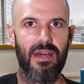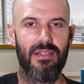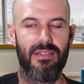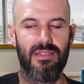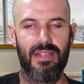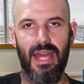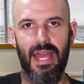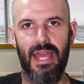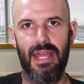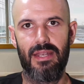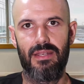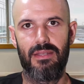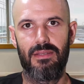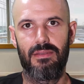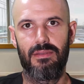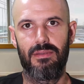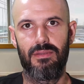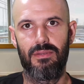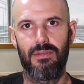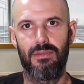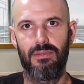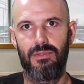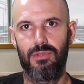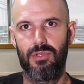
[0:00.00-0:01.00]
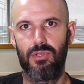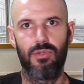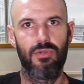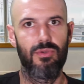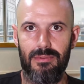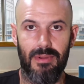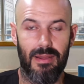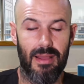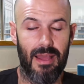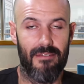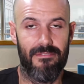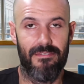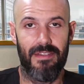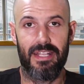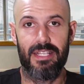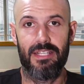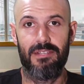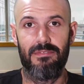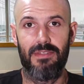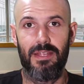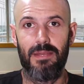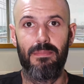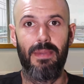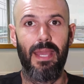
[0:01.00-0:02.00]
then you
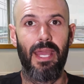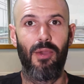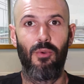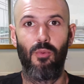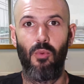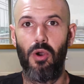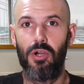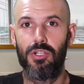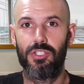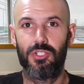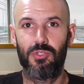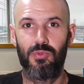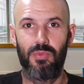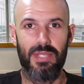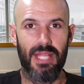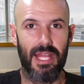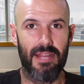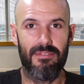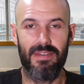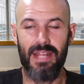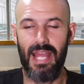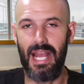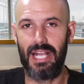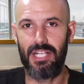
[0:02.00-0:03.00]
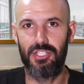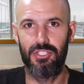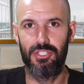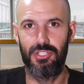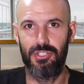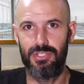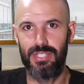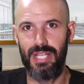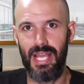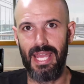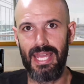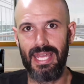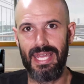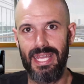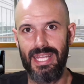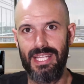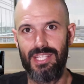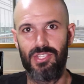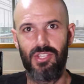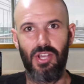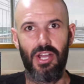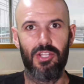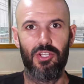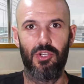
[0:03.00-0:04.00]
effectively being watched with every action you take
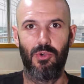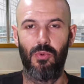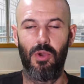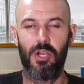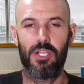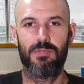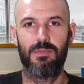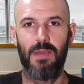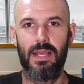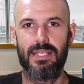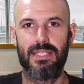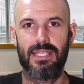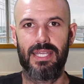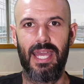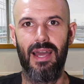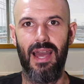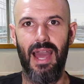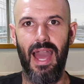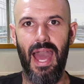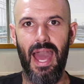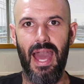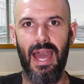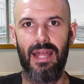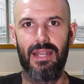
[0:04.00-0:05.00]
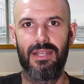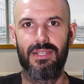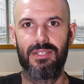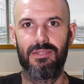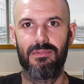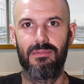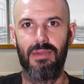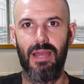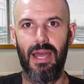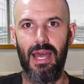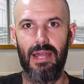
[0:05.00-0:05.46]
inside your workspace account and